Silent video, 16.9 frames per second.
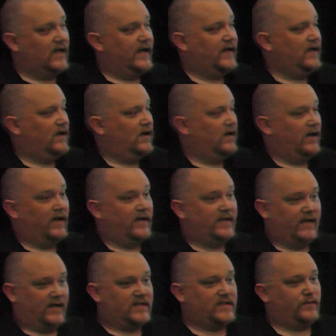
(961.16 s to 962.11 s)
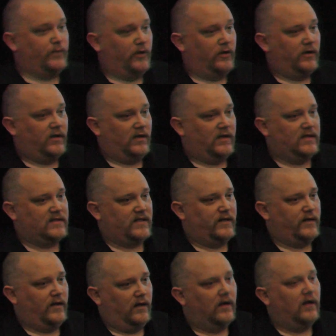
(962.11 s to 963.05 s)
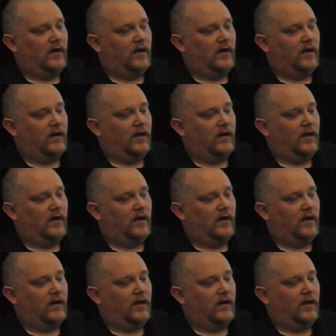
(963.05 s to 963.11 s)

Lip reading: like a textbook is a